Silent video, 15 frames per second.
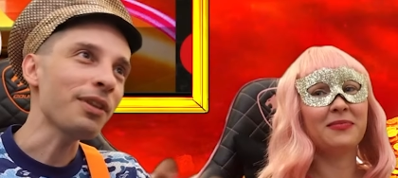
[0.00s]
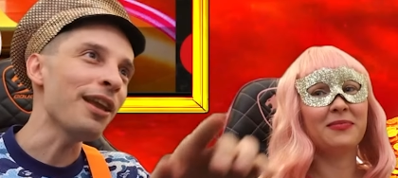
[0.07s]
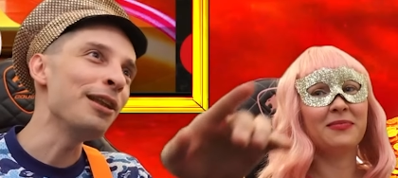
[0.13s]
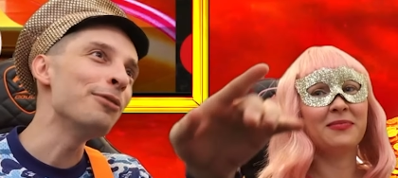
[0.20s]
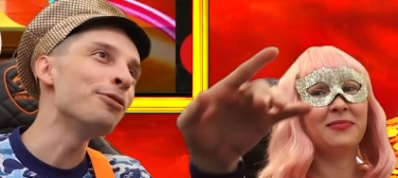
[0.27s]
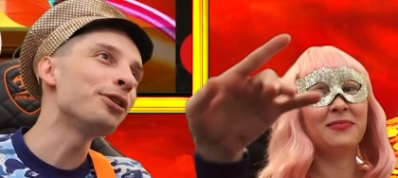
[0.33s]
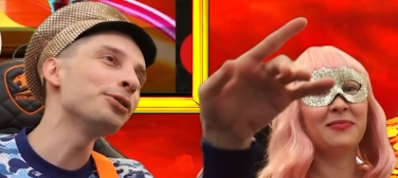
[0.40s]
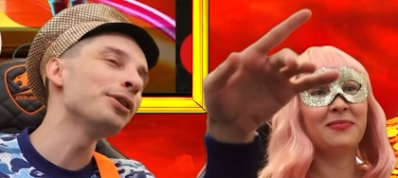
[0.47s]

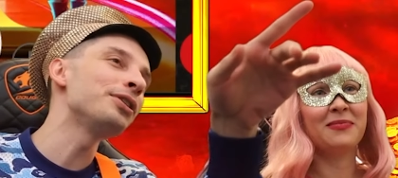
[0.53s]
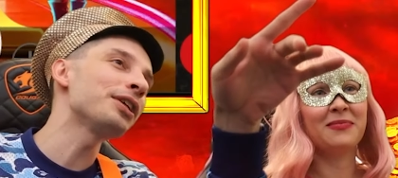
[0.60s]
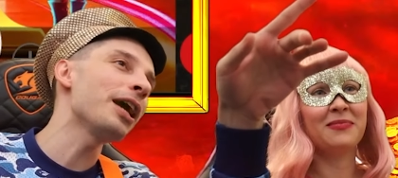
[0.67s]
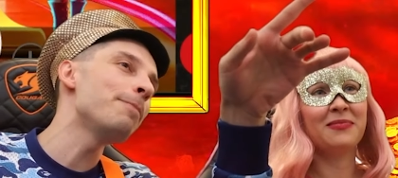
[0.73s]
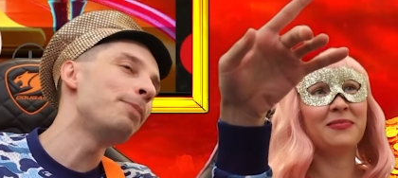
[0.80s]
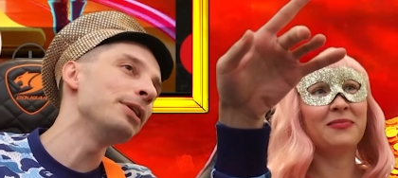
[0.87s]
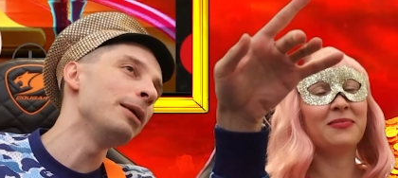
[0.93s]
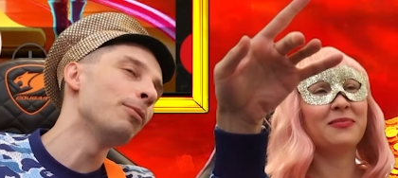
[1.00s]
Speaker 1: Look, you don't
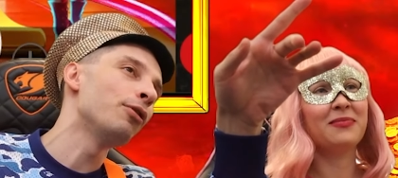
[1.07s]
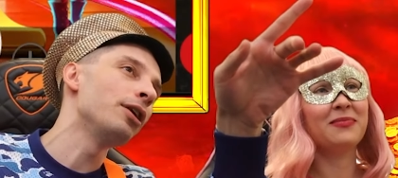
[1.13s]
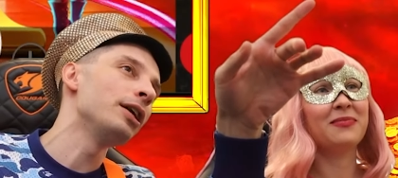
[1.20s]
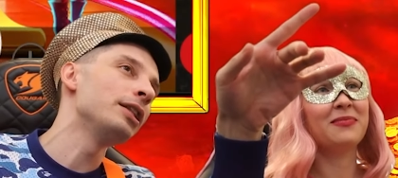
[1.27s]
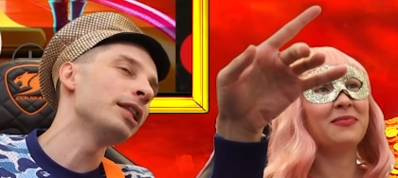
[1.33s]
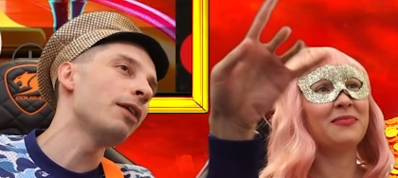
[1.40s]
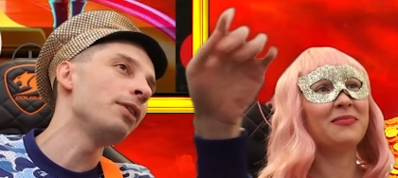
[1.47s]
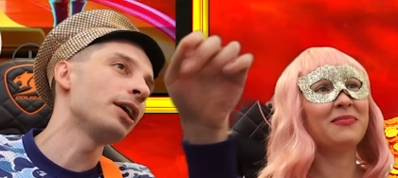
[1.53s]
rap anymore, and
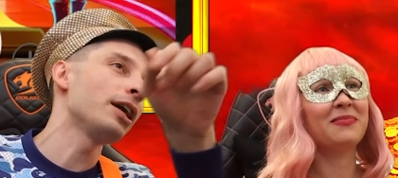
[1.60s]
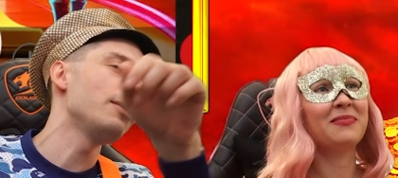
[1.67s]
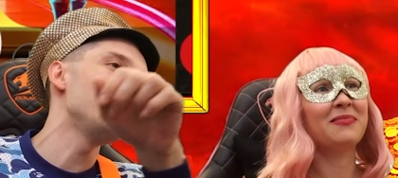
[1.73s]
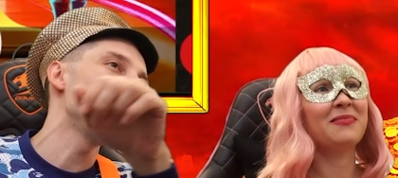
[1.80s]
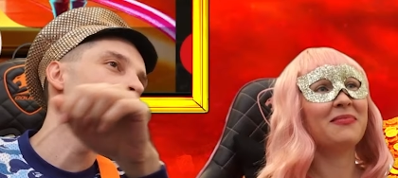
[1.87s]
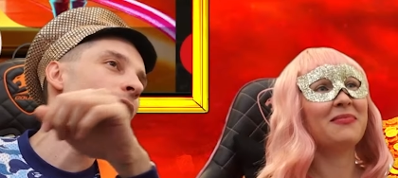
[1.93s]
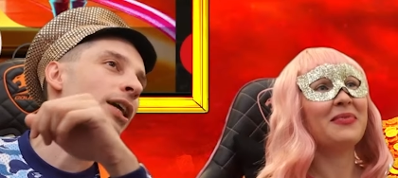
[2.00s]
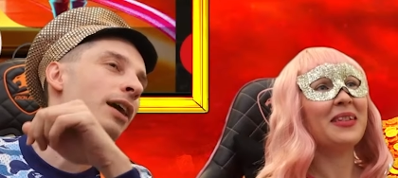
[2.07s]
now we
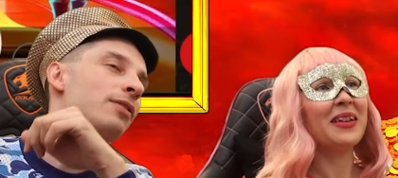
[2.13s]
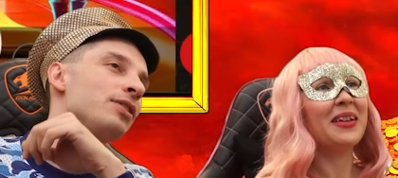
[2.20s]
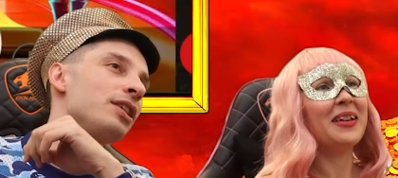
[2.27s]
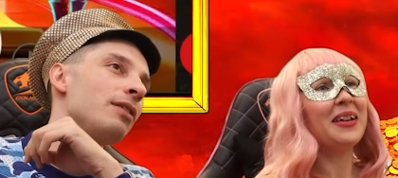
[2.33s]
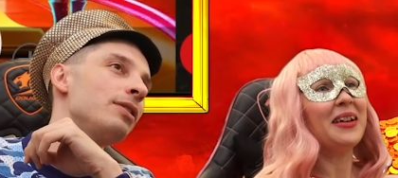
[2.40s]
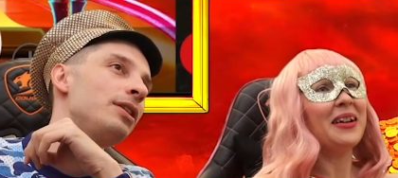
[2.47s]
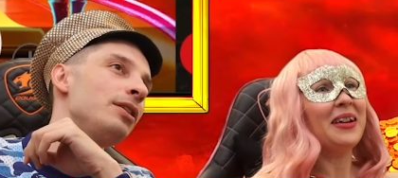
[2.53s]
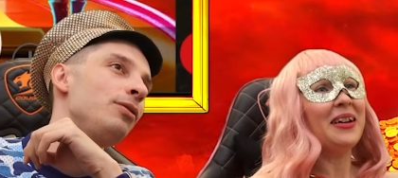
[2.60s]
have
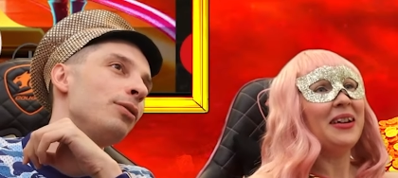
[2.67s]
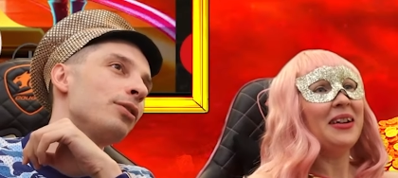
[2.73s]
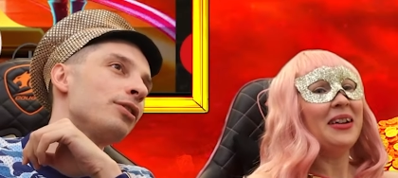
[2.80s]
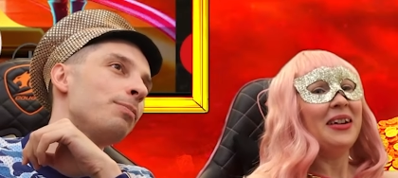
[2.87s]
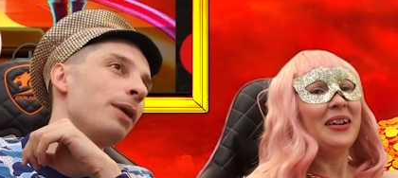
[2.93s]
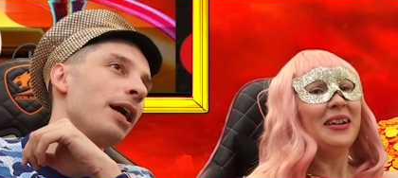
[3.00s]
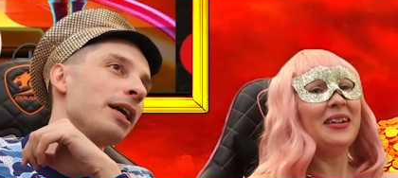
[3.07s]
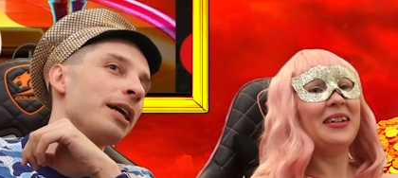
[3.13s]
17 euros
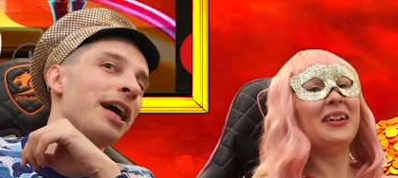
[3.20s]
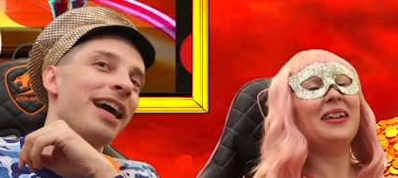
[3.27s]
back.